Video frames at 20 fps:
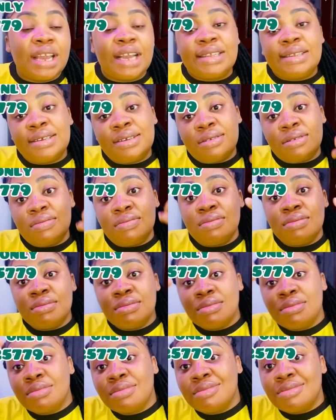Getting
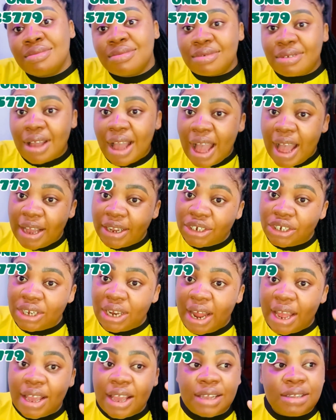cash,
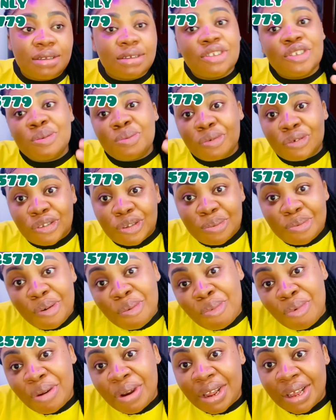like getting small
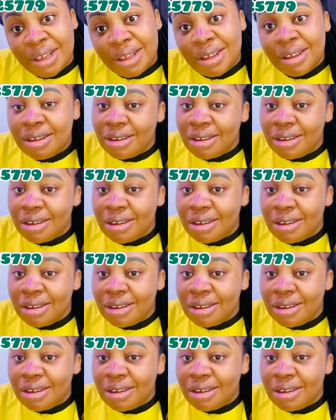money